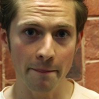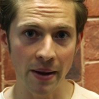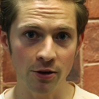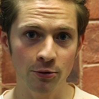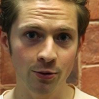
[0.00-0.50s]

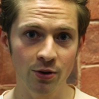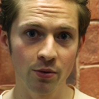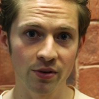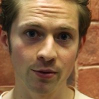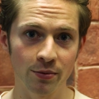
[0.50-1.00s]
Make sure
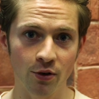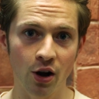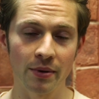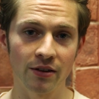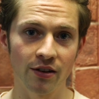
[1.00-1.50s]
you are
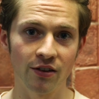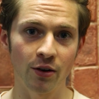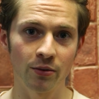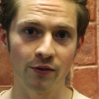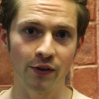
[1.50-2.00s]
subscribing to the
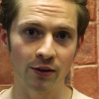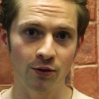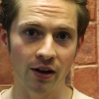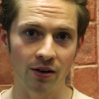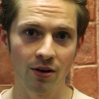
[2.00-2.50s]
Chelsea Fans
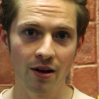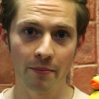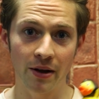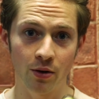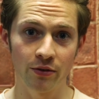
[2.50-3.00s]
channel,
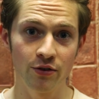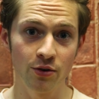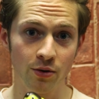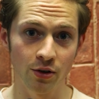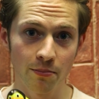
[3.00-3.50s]
because
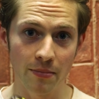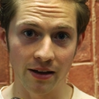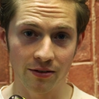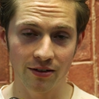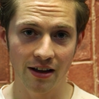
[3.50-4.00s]
you could
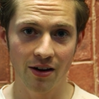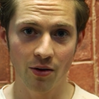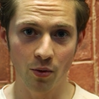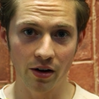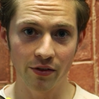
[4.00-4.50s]
miss
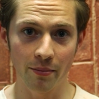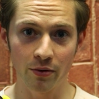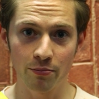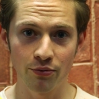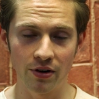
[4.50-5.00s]
one of the
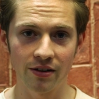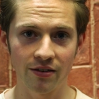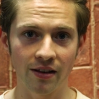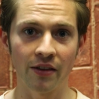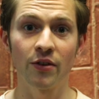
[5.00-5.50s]
most brilliant
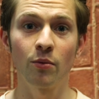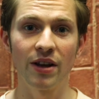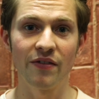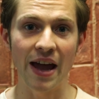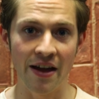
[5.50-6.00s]
stunts that
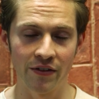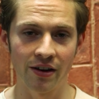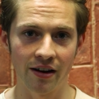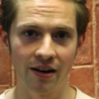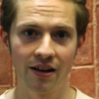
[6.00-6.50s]
we have ever
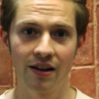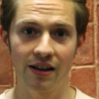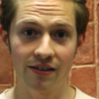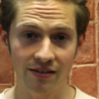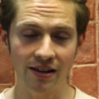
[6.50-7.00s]
done.
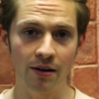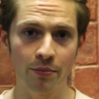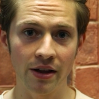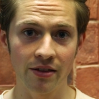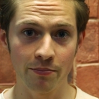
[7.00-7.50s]
To
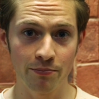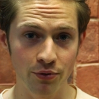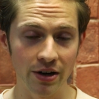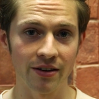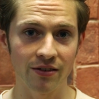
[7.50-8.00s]
celebrate the
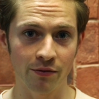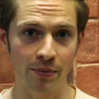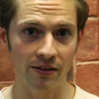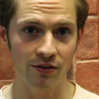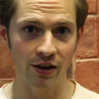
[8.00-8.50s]
brilliance of
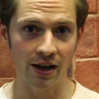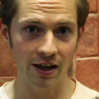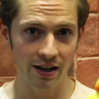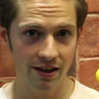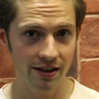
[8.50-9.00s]
Petr Cech,
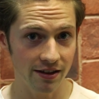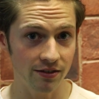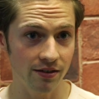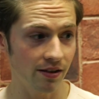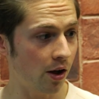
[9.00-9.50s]

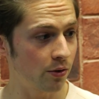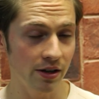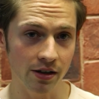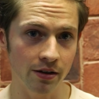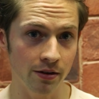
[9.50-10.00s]
this is the
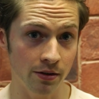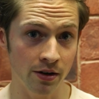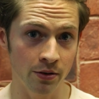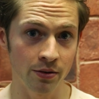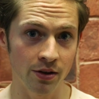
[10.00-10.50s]
only clue
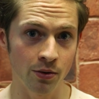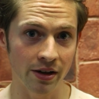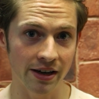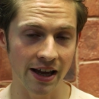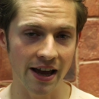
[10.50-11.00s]
that you're
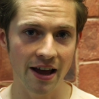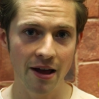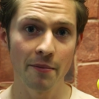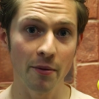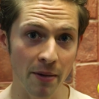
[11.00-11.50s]
going to get.
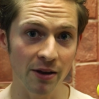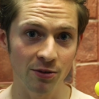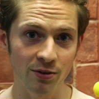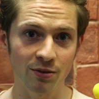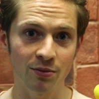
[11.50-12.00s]
But make
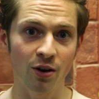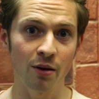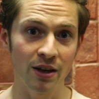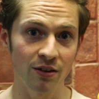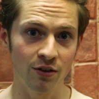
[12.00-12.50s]
sure you're
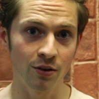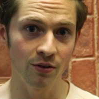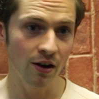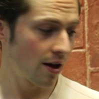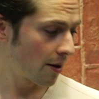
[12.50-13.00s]
subscribing, it's
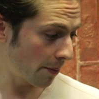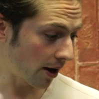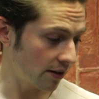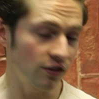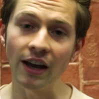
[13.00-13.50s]
huge.
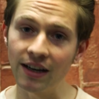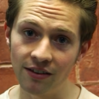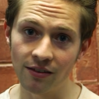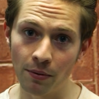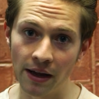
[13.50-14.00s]
But Cech
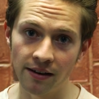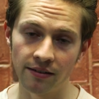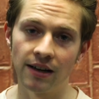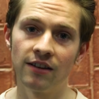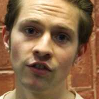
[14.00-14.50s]
needs to play,
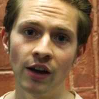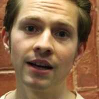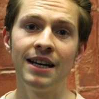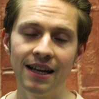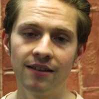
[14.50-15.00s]
doesn't he?
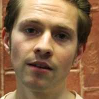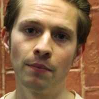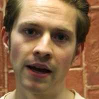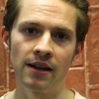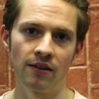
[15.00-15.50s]
Cech needs to
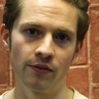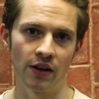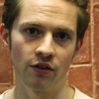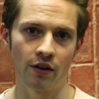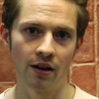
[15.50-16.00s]
play in this
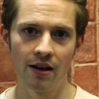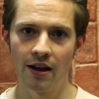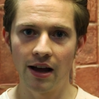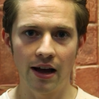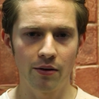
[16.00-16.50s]
fixture.
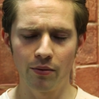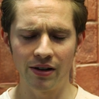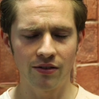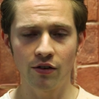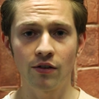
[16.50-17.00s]

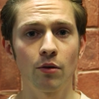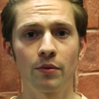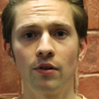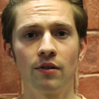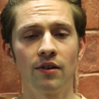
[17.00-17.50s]
It's just an
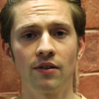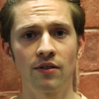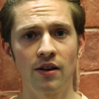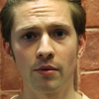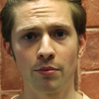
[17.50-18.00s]
opportunity to
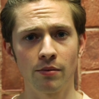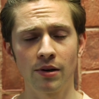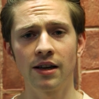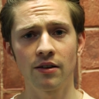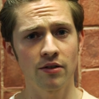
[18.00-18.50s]
see him in the Premier
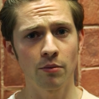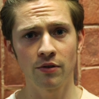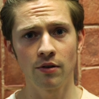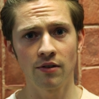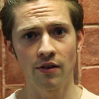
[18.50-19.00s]
League. It's an
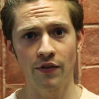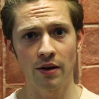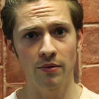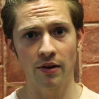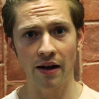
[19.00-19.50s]
opportunity for
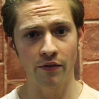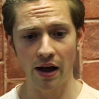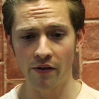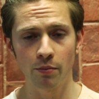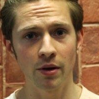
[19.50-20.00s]
him to
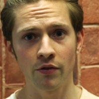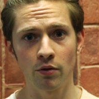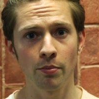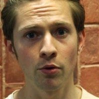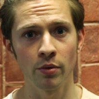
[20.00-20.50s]
have a bit of a
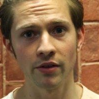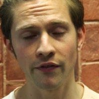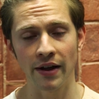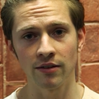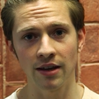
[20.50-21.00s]
rapport with the
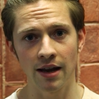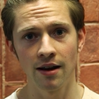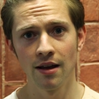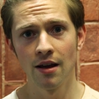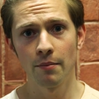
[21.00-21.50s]
fans again,
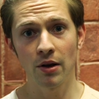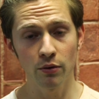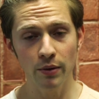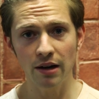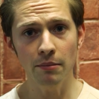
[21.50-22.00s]

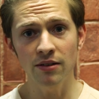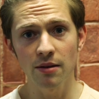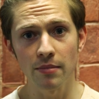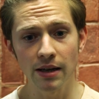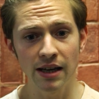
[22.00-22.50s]
because we're going to miss
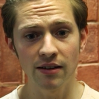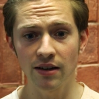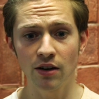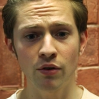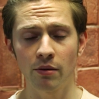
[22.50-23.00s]
him. He's
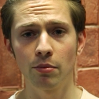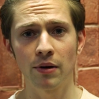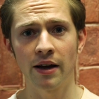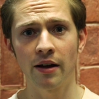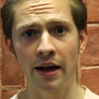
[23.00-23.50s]
an incredible
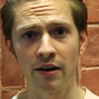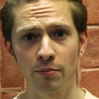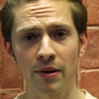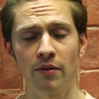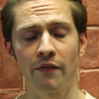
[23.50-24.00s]
player and has
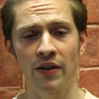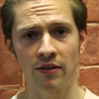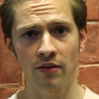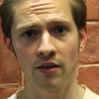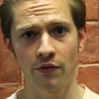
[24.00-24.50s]
been
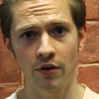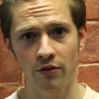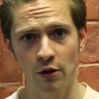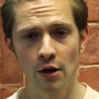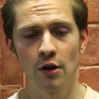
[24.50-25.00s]
fantastic for
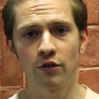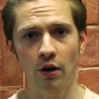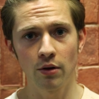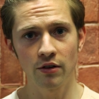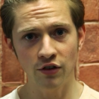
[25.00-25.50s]
us.
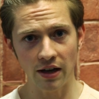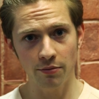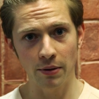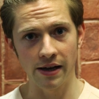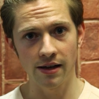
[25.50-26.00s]
So Cech
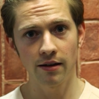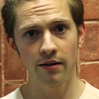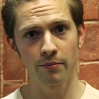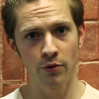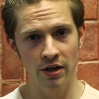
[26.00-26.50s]
to play.
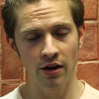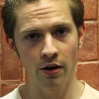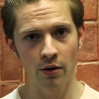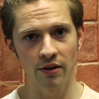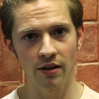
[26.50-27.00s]
Mourinho
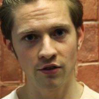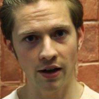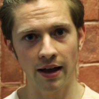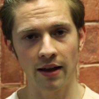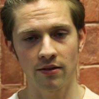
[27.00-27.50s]
knows it.
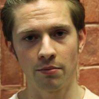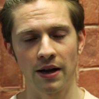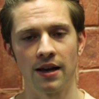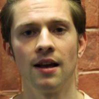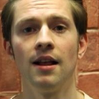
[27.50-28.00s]
Cech has to
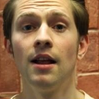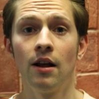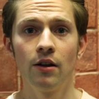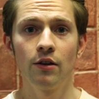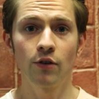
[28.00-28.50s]
play.
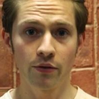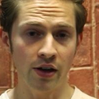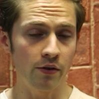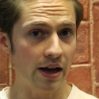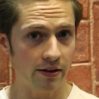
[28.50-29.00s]
John
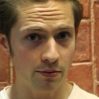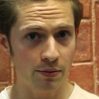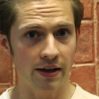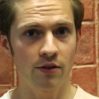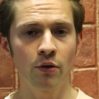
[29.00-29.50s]
Terry has to
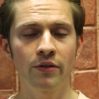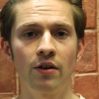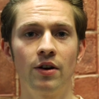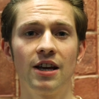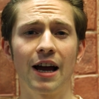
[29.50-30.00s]
play. John
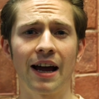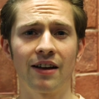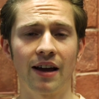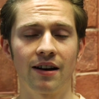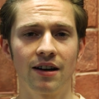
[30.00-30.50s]
Terry
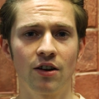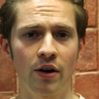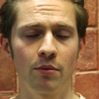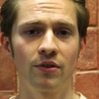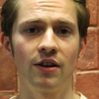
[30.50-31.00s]
has had an
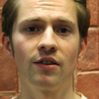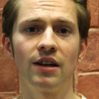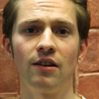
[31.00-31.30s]
incredible season.